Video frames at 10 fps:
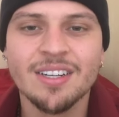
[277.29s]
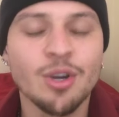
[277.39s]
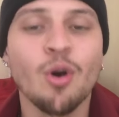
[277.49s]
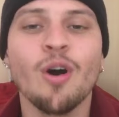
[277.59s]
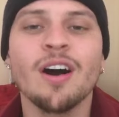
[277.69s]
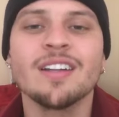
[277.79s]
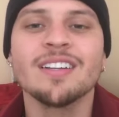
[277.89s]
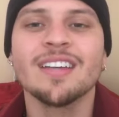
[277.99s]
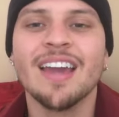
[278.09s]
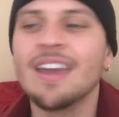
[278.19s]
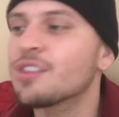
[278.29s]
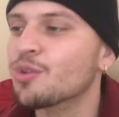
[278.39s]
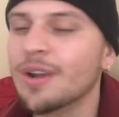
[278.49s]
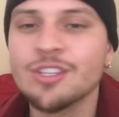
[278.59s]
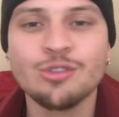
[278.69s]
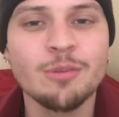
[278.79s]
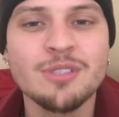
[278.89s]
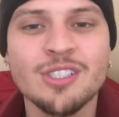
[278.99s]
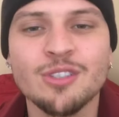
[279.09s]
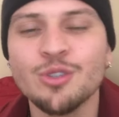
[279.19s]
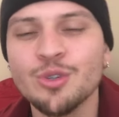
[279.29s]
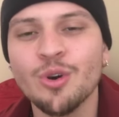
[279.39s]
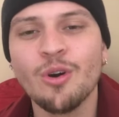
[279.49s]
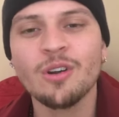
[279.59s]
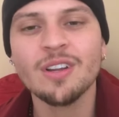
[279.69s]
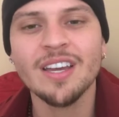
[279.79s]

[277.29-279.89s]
Go on 8th grade trips to New York,